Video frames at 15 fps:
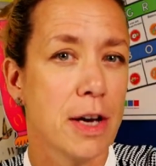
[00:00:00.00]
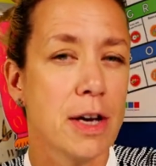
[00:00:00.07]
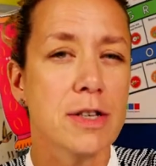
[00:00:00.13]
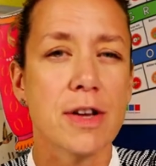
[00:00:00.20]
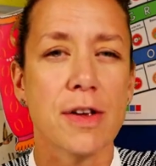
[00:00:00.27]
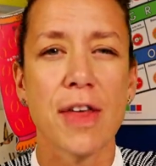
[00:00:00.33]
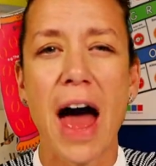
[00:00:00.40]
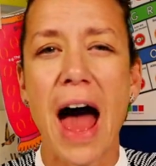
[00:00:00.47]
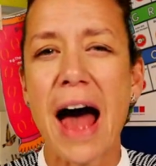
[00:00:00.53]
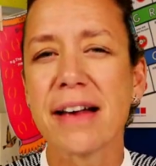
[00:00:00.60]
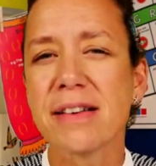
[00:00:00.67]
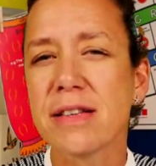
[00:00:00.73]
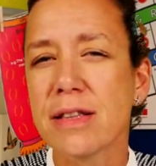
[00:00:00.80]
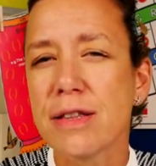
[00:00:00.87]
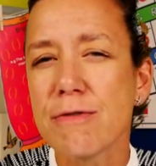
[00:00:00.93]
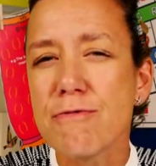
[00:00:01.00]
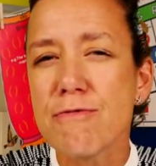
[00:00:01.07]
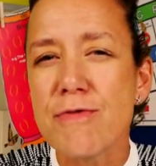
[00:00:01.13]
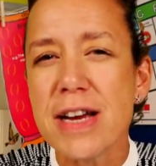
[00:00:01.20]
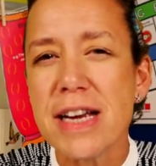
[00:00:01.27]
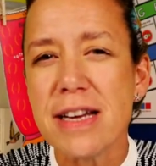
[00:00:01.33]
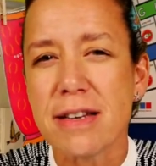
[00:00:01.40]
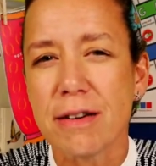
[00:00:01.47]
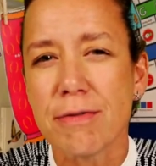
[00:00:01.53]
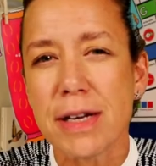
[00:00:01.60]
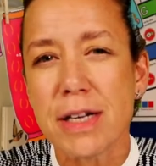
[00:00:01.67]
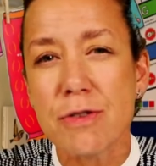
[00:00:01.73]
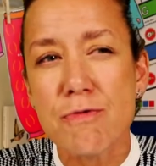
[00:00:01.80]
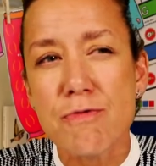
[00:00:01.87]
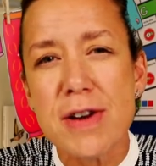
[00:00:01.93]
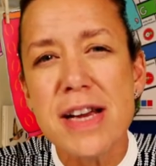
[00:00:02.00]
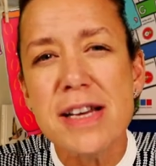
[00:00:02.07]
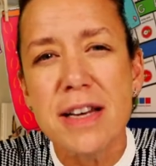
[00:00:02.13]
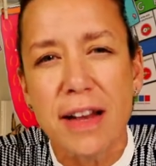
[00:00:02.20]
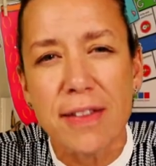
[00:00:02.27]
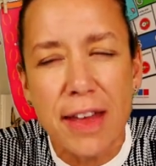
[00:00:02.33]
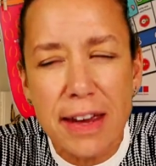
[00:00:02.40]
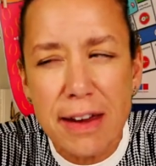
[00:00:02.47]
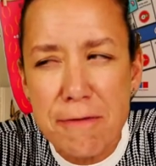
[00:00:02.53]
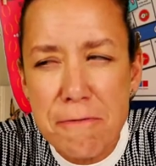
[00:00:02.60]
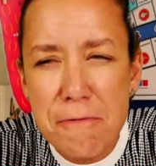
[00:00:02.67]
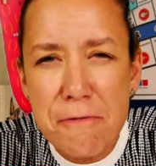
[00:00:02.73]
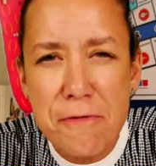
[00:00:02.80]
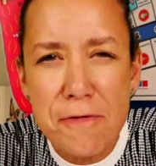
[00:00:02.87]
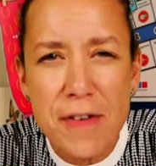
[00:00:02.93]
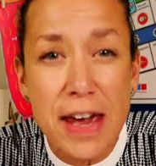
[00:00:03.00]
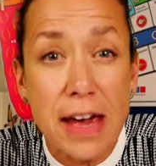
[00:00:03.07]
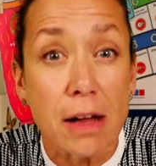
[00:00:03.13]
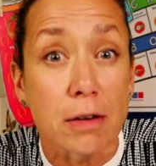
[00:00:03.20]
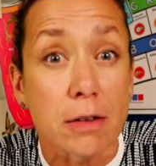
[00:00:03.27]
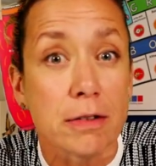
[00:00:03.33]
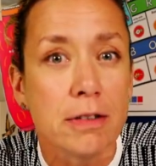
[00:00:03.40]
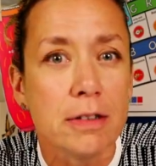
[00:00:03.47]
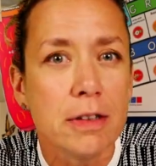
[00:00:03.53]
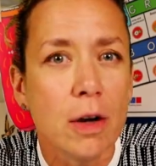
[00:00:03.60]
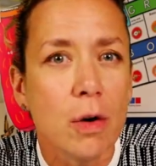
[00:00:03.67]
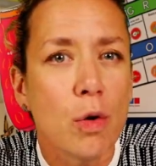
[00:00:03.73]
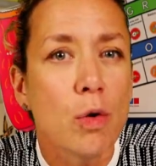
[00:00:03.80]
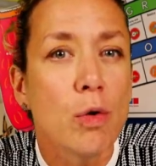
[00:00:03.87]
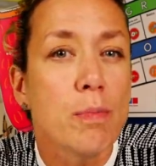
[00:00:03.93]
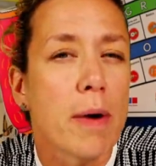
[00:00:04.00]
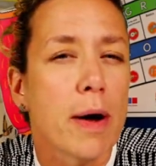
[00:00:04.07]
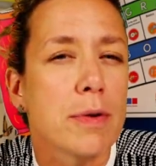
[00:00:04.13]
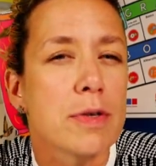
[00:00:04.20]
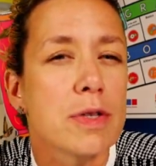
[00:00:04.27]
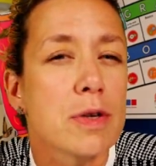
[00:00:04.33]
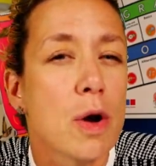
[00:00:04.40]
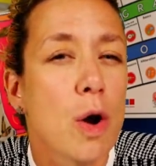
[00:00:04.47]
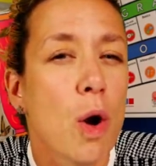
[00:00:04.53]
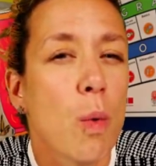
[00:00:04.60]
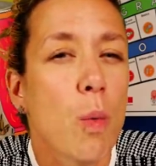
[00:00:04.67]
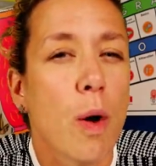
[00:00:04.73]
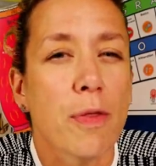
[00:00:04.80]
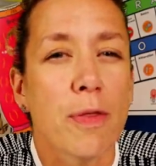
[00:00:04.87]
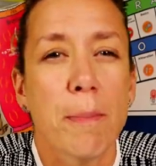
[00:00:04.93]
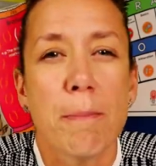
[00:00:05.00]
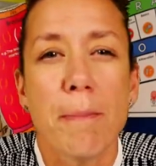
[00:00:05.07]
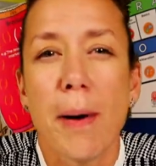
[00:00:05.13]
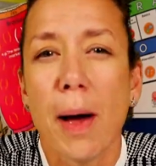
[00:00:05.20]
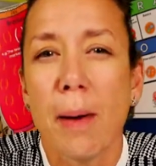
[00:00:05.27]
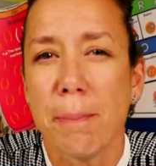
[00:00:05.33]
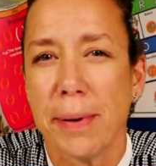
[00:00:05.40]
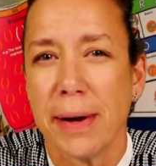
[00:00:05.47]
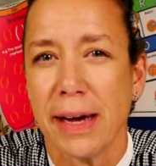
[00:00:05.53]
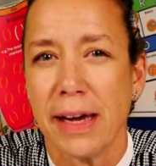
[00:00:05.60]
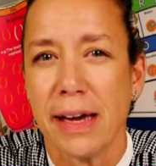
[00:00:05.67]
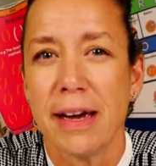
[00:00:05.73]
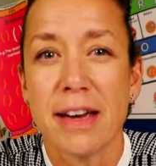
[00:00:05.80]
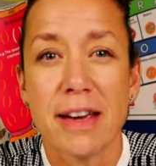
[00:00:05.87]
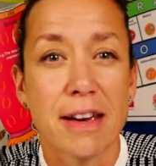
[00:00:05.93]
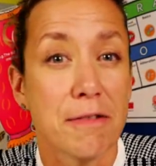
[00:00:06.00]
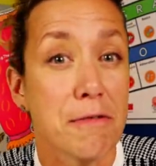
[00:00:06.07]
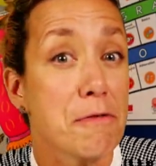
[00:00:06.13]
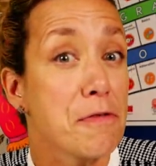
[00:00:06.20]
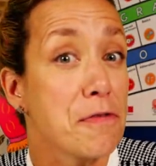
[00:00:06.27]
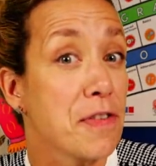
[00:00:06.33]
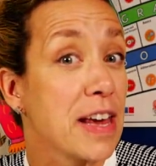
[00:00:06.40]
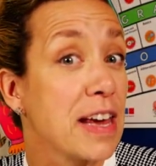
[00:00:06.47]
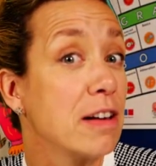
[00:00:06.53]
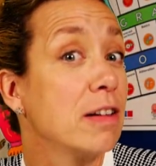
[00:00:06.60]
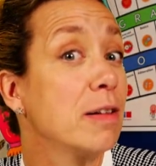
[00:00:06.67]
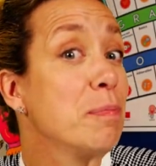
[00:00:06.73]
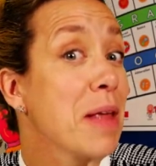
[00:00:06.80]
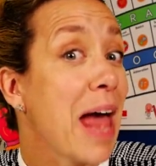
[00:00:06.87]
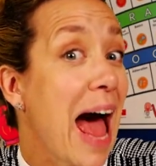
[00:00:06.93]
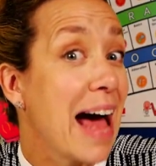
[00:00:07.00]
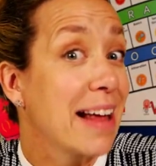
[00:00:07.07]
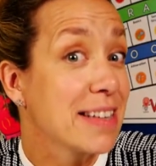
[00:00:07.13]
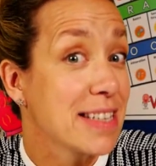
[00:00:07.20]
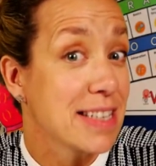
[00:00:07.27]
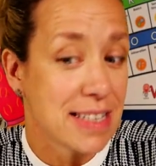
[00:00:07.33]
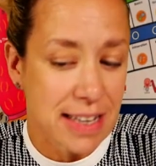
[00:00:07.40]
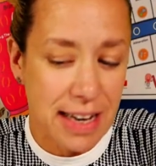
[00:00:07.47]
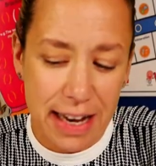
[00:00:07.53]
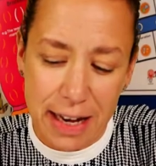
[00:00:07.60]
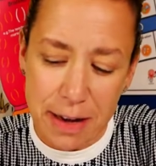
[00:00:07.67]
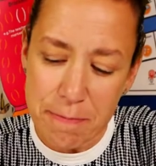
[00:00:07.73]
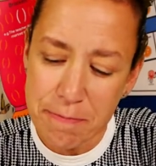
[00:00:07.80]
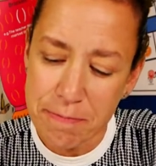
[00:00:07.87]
So that as the reader is reading it, they can feel almost what the puppy can feel and see.